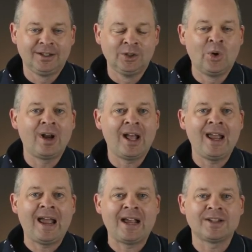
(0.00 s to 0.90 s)
Lord, I
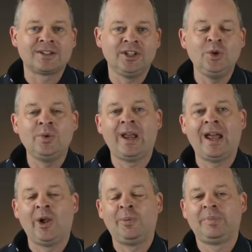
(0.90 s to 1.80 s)
ask that you would
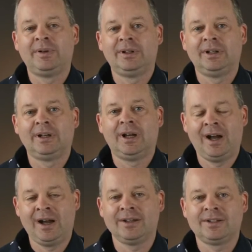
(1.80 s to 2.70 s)
help
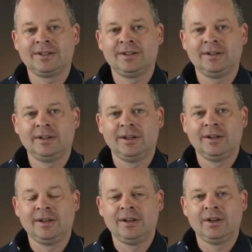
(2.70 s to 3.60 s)
us
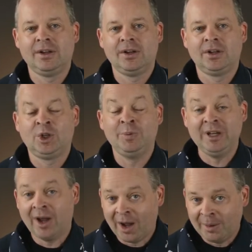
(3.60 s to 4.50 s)
to be
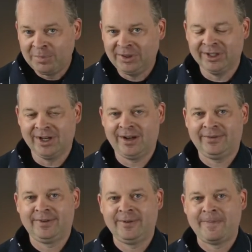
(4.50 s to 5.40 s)
humble enough